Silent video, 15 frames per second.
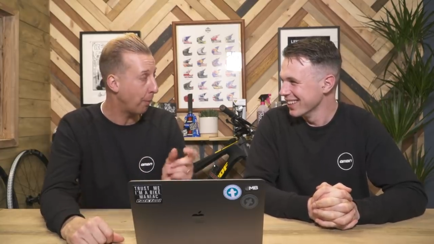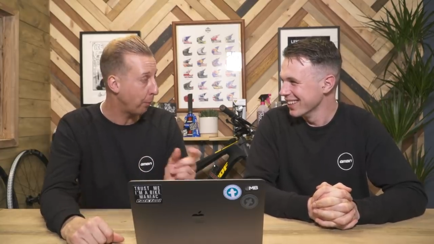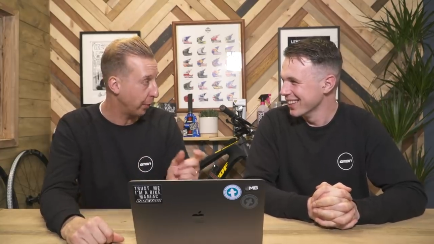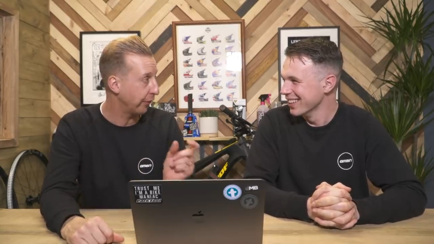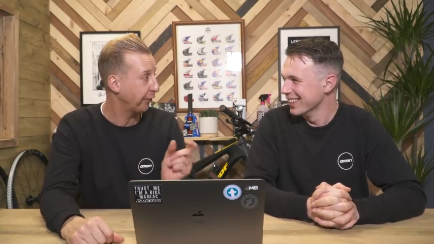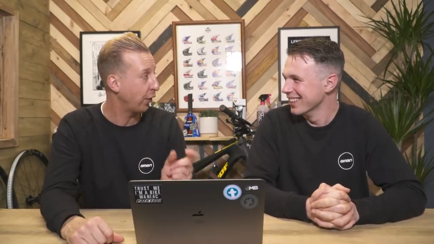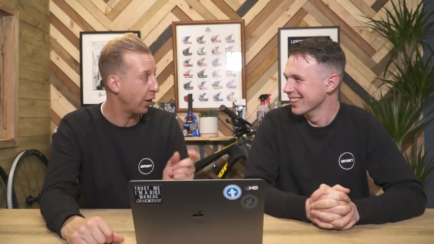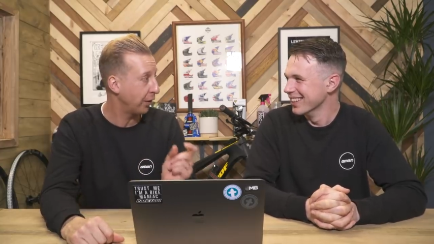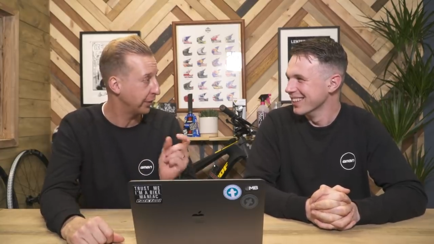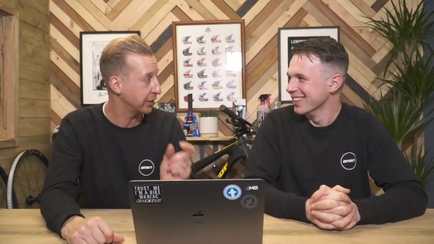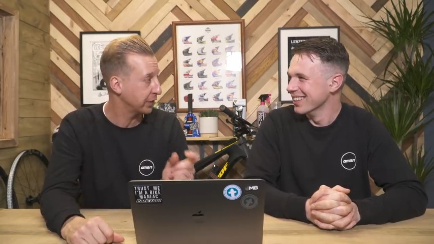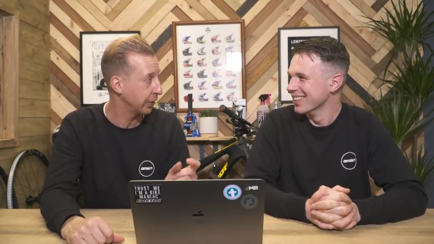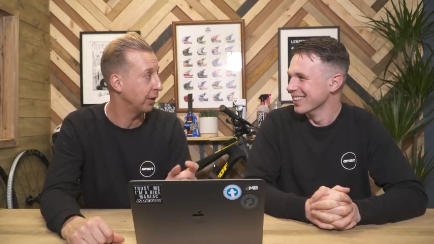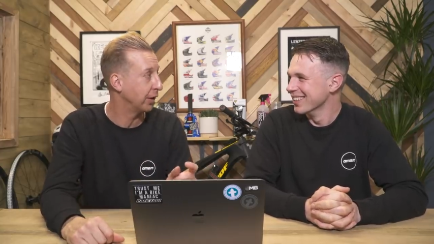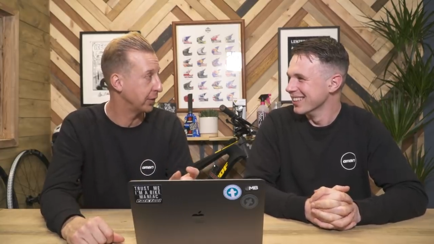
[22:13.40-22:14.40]
Speaker 1: 1.5
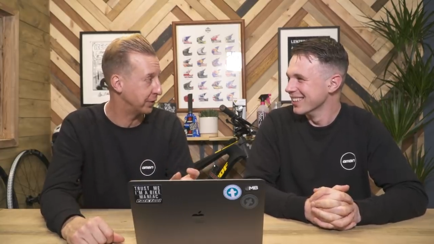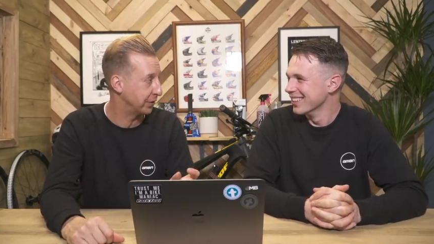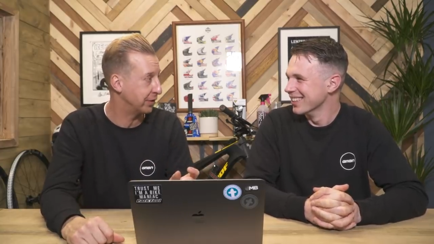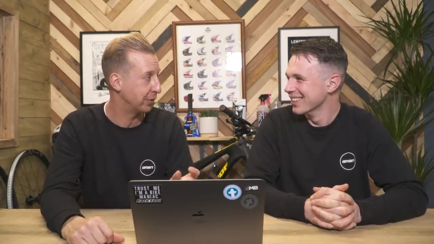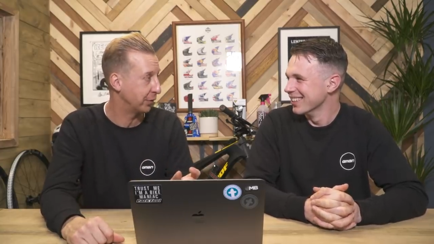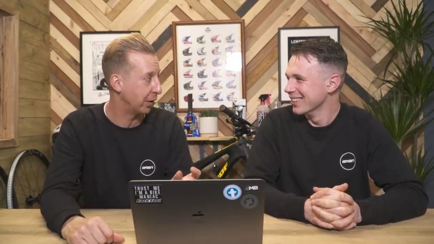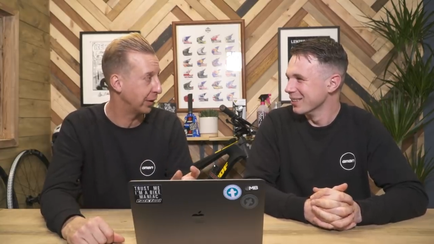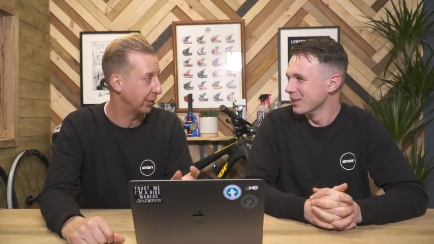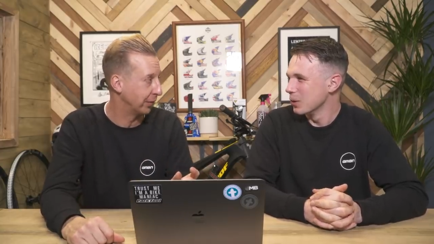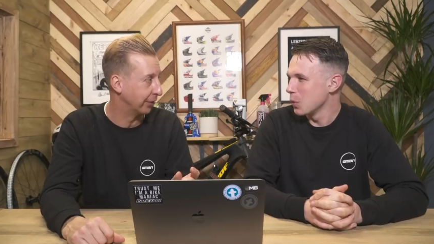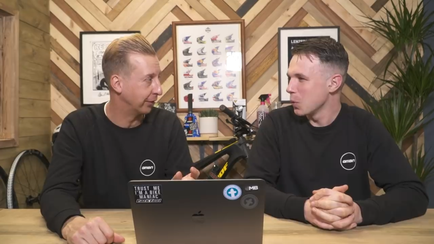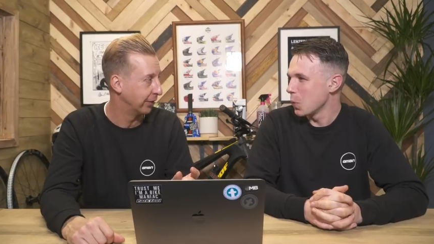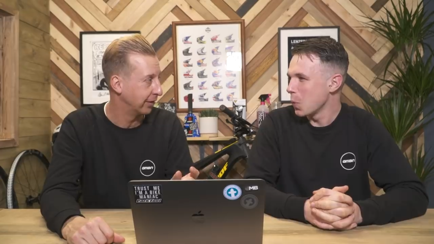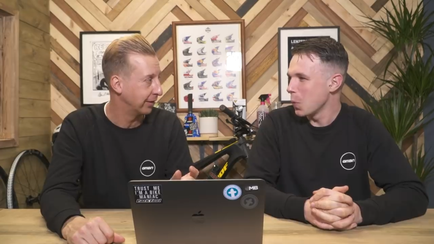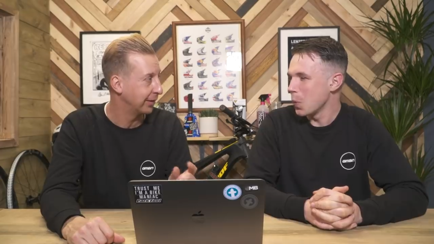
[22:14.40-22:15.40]
inch tyres. We used to ride
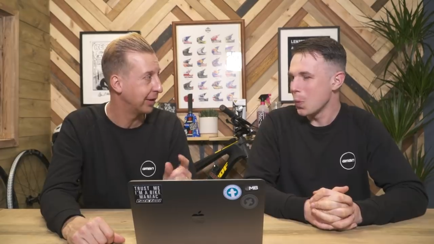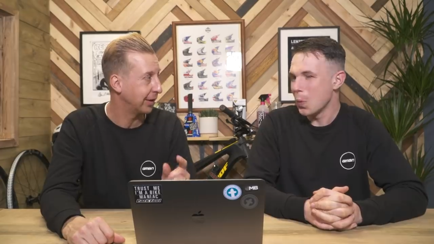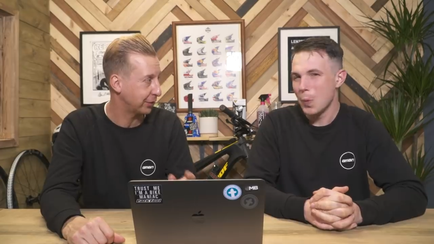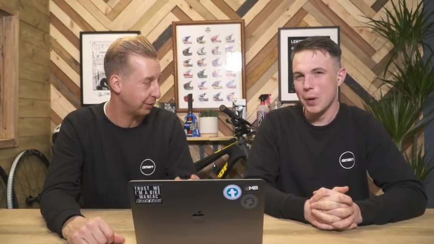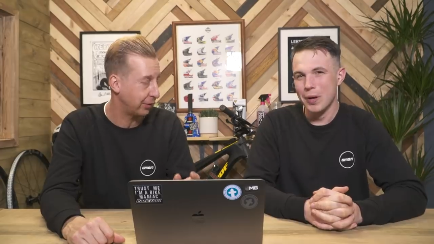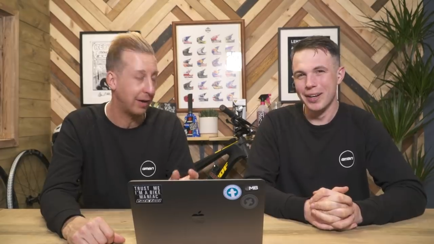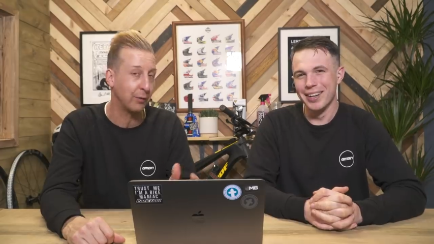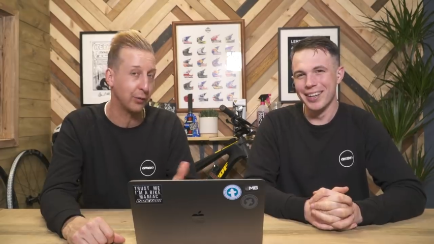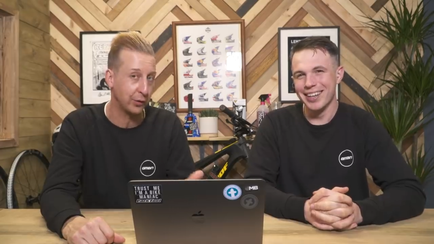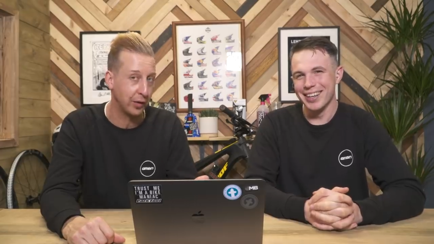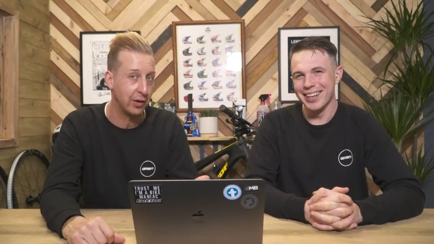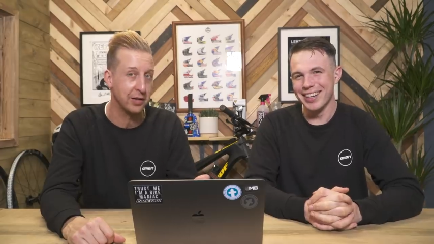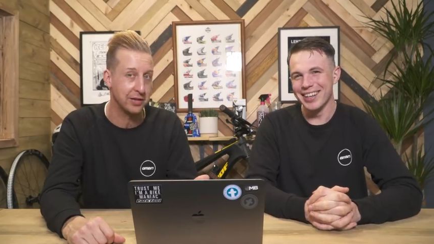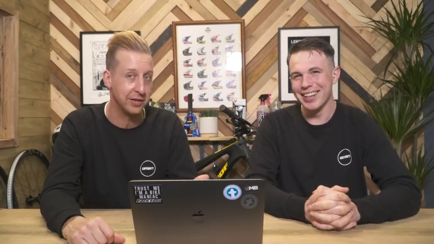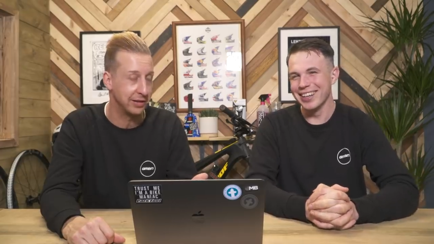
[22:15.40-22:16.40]
with. That's gravel
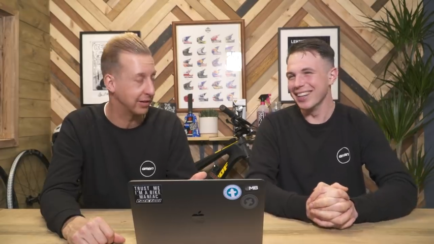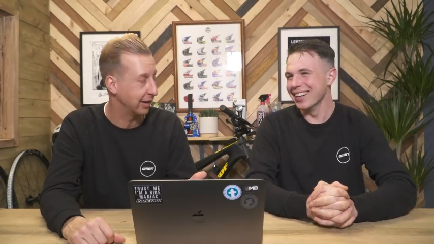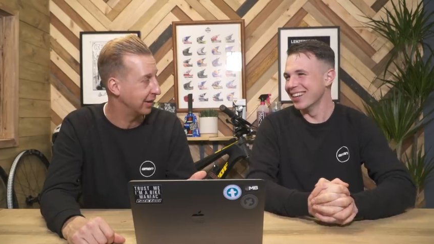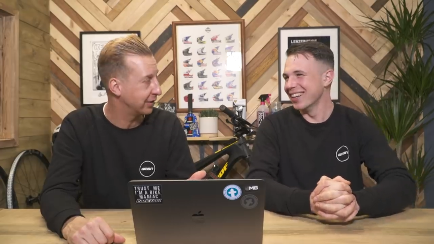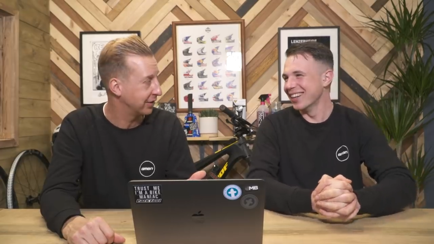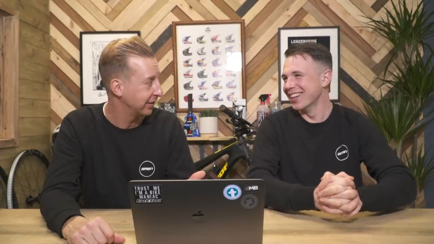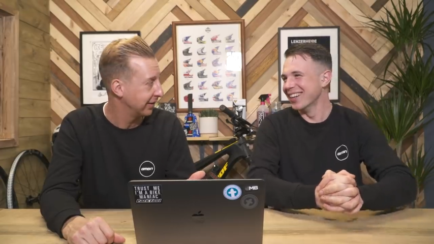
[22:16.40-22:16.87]
tyres these days.